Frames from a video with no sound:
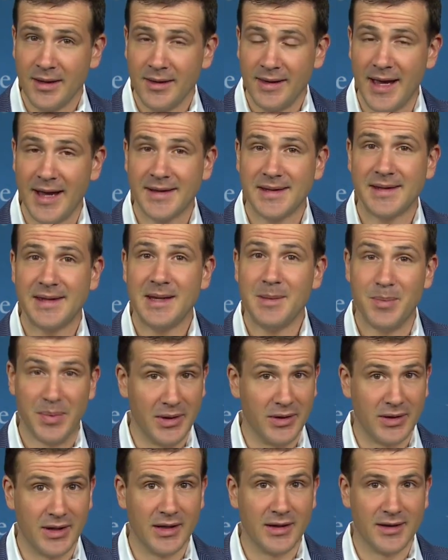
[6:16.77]
That's the
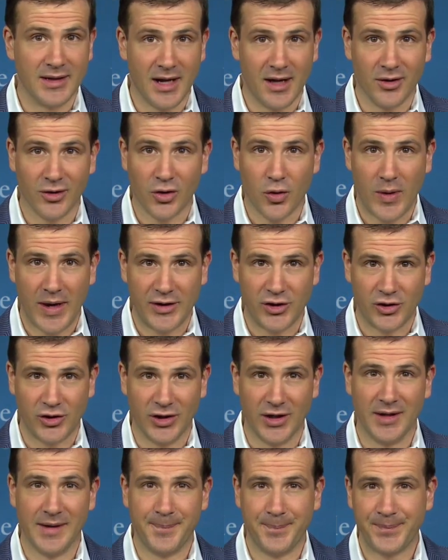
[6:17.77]
billion-dollar
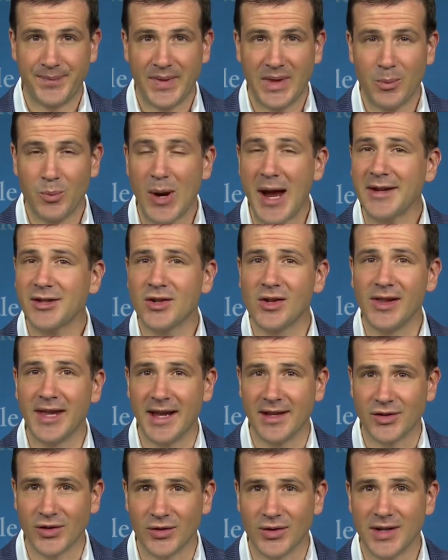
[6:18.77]
question. The practical
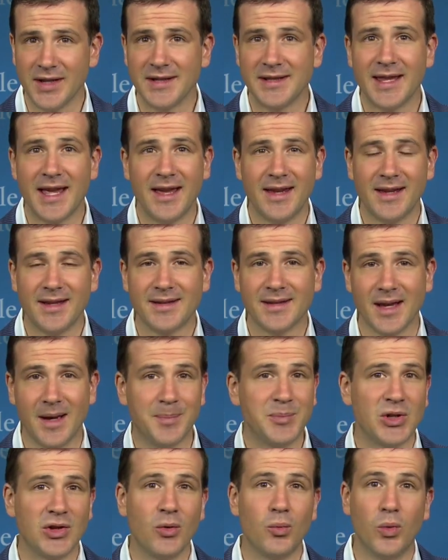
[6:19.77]
answer is that it's
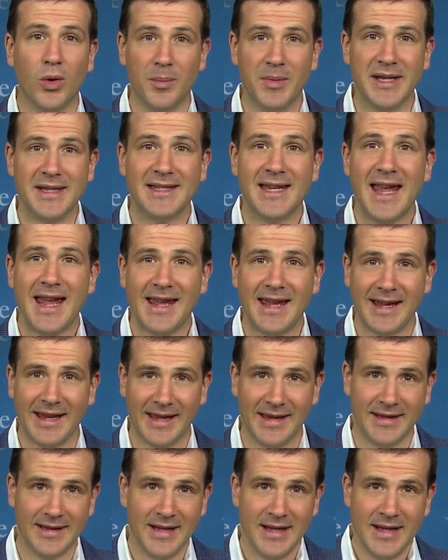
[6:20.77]
up to the woman taking
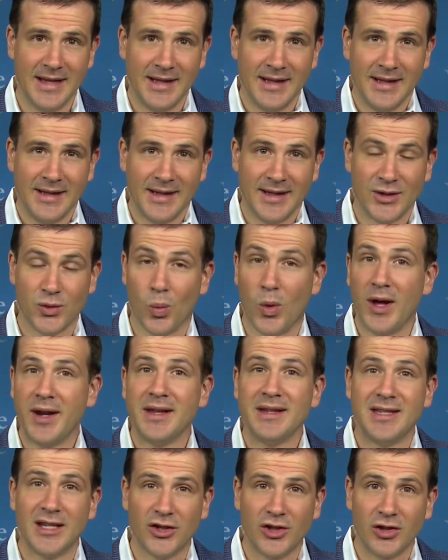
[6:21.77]
it. Is one
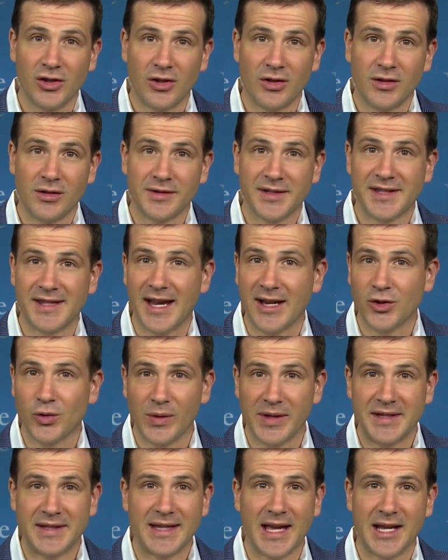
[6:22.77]
additional
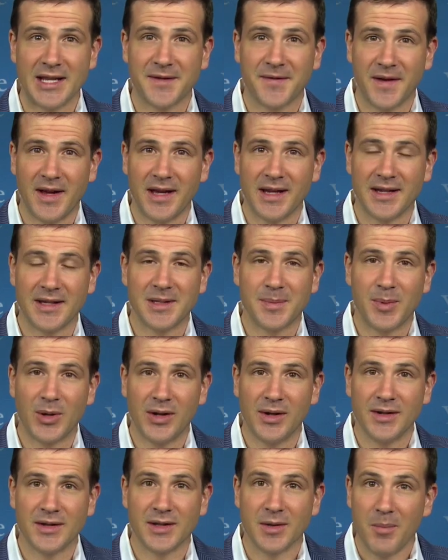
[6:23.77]
sexually satisfying
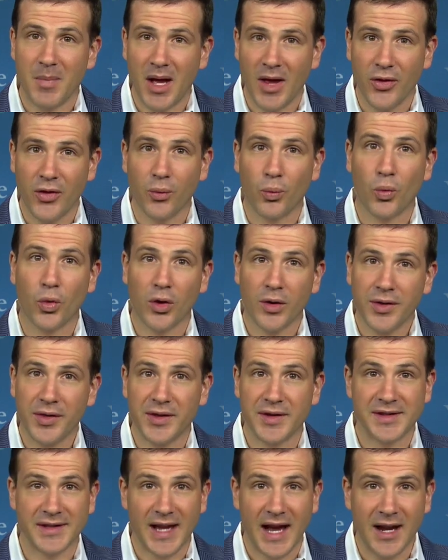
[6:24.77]
experience a month worth
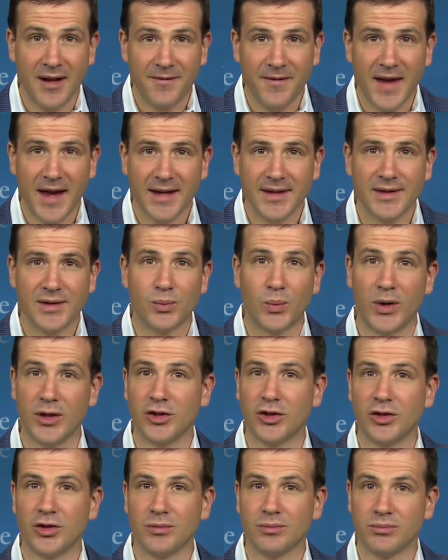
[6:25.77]
the side effects,
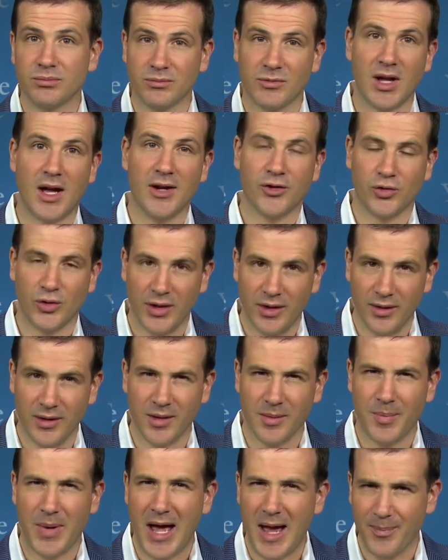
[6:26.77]
which, contrary to
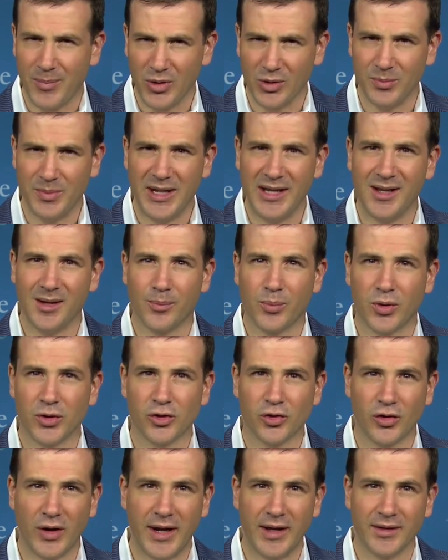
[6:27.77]
the popular media
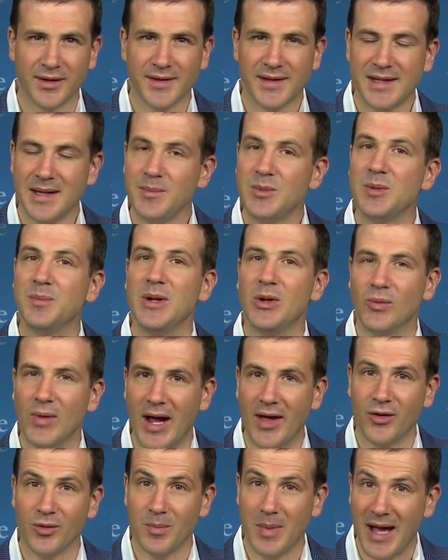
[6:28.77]
portrayal, seem to be
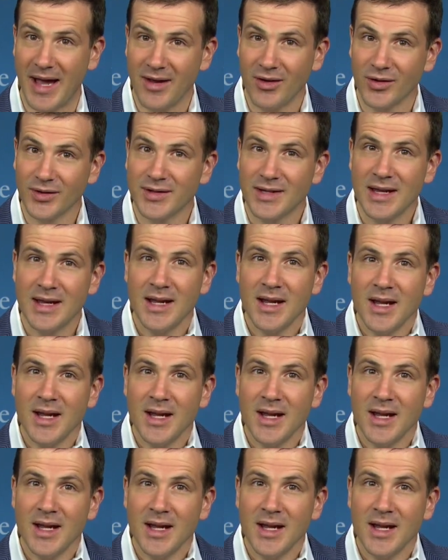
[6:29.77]
rather mild?